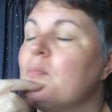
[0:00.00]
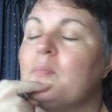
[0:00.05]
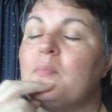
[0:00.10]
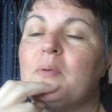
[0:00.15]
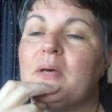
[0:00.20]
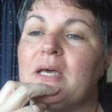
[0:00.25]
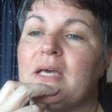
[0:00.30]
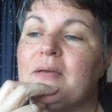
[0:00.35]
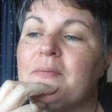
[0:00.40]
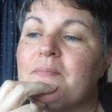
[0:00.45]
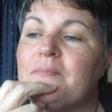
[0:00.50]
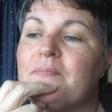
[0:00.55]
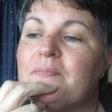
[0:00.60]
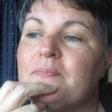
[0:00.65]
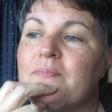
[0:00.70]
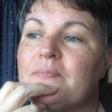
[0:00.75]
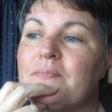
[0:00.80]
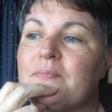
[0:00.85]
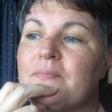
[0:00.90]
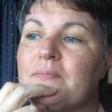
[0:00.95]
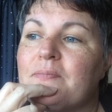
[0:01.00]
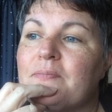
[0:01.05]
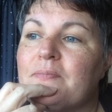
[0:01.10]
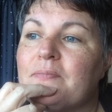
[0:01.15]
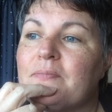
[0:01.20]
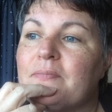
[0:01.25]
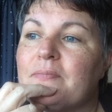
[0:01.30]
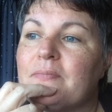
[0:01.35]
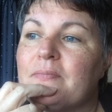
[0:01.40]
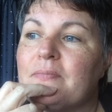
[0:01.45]
But
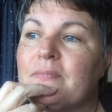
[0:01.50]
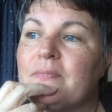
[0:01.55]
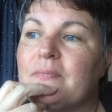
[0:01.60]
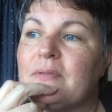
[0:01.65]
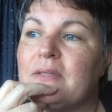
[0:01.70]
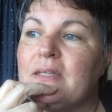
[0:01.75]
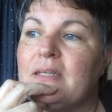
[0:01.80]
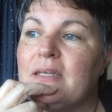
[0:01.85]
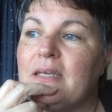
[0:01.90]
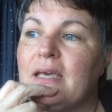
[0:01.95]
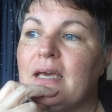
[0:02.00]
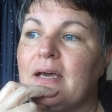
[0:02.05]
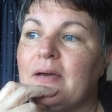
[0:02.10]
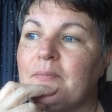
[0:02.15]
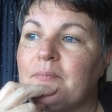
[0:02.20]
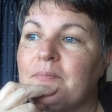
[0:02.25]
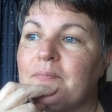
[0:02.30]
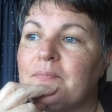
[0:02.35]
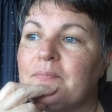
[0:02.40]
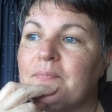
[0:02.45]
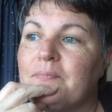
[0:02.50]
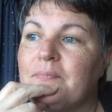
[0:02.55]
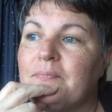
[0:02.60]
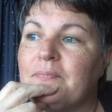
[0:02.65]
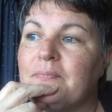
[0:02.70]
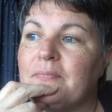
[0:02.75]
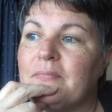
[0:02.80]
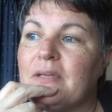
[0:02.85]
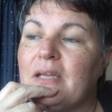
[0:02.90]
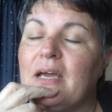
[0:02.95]
yeah
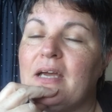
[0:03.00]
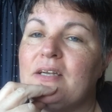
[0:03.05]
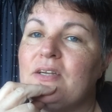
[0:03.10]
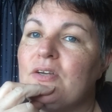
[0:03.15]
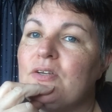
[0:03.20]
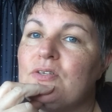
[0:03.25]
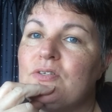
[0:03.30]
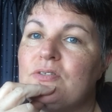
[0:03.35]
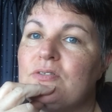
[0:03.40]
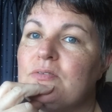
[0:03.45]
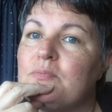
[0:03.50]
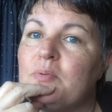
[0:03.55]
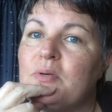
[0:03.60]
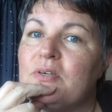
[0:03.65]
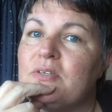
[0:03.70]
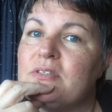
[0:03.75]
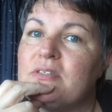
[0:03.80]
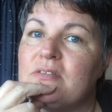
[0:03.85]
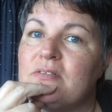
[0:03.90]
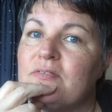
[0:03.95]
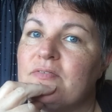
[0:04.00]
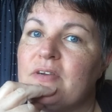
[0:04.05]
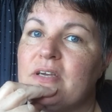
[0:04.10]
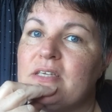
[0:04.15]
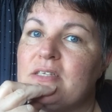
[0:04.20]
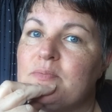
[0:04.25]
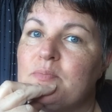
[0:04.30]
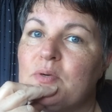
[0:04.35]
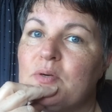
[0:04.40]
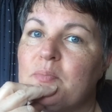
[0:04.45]
I don't do personal
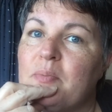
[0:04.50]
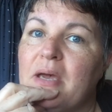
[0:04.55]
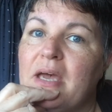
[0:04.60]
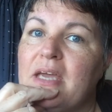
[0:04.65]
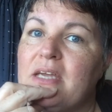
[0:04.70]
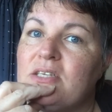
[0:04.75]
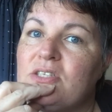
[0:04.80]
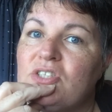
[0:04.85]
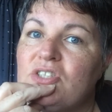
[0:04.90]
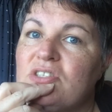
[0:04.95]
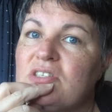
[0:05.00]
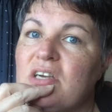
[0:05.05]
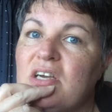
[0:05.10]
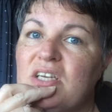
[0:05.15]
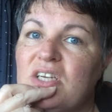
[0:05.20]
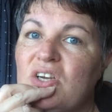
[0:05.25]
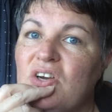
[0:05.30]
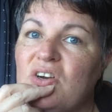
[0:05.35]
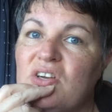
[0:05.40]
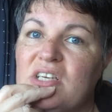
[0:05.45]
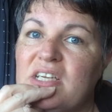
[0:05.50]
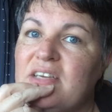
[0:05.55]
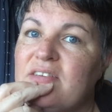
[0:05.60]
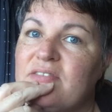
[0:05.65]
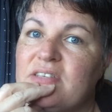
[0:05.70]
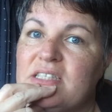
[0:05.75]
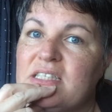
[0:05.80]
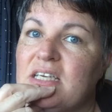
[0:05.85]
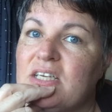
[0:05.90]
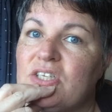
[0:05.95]
Facebook page. I hardly
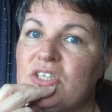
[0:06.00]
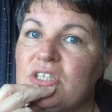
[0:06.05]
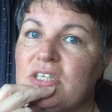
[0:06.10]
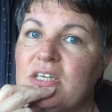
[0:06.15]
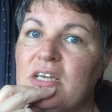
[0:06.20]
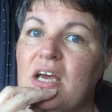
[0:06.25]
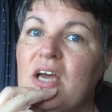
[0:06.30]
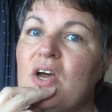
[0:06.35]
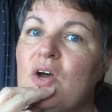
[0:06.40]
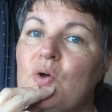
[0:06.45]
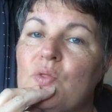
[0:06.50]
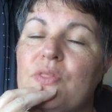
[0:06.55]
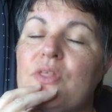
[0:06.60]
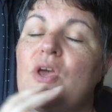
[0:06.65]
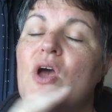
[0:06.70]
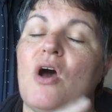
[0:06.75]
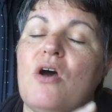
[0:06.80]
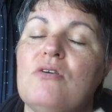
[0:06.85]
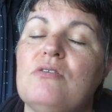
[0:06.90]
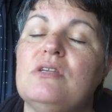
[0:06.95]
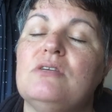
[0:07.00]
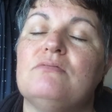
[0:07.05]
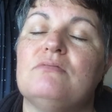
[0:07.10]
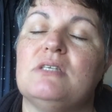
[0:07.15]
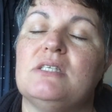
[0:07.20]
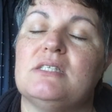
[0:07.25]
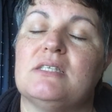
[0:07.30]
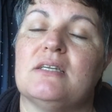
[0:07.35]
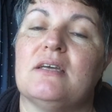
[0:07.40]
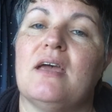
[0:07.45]
ever touch it. I the only
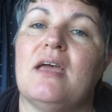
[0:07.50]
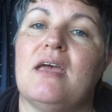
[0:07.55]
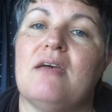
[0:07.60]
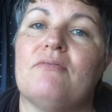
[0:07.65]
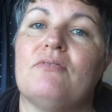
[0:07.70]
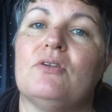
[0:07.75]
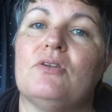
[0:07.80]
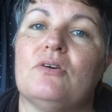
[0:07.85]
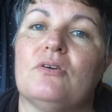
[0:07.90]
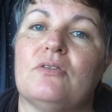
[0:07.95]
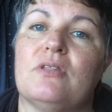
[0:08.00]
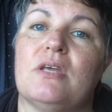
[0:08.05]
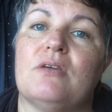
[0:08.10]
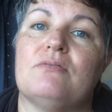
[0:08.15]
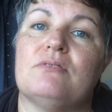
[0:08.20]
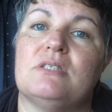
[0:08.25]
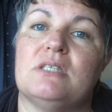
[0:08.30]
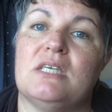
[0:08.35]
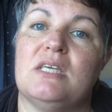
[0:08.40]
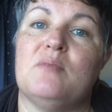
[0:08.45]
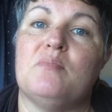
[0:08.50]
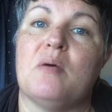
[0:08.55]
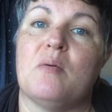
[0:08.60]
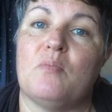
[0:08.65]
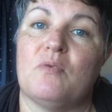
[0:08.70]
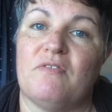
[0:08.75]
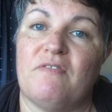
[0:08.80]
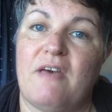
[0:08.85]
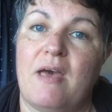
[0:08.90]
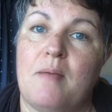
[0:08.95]
reason I ever look there is to keep
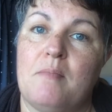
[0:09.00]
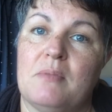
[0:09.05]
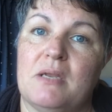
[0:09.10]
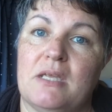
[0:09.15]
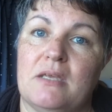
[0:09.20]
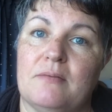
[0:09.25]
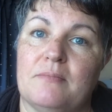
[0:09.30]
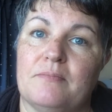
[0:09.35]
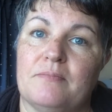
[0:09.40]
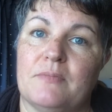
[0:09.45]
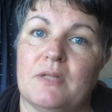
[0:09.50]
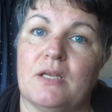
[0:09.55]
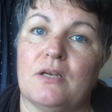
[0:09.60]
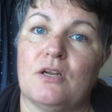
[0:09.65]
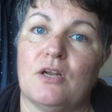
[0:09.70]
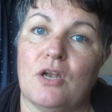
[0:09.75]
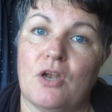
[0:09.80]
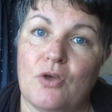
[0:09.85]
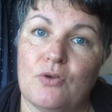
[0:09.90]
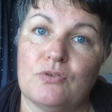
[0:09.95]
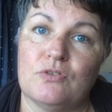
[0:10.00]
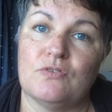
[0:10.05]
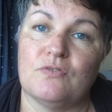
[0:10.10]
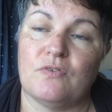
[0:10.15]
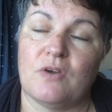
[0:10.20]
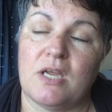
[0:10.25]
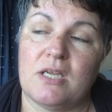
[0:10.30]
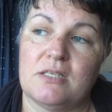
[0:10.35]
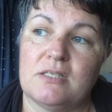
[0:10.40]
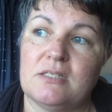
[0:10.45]
up with family and close
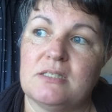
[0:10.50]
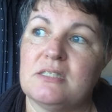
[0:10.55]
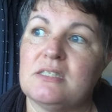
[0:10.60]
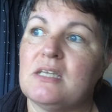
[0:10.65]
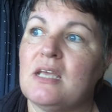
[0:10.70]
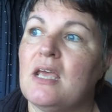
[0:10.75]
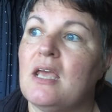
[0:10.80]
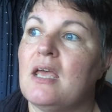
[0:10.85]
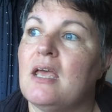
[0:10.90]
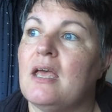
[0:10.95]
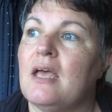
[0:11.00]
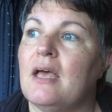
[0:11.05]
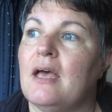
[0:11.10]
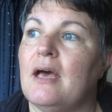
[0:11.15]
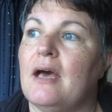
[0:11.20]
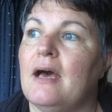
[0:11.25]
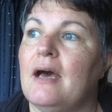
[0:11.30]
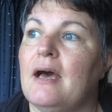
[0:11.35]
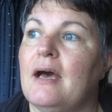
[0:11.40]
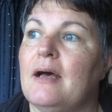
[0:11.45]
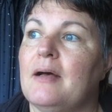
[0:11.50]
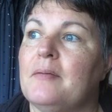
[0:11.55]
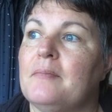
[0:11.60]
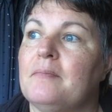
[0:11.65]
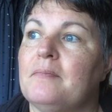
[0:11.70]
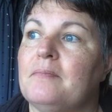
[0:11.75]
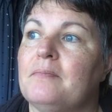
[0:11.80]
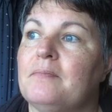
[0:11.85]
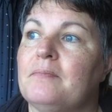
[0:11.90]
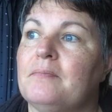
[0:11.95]
friends,
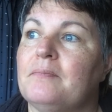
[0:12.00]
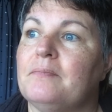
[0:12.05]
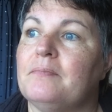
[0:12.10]
um,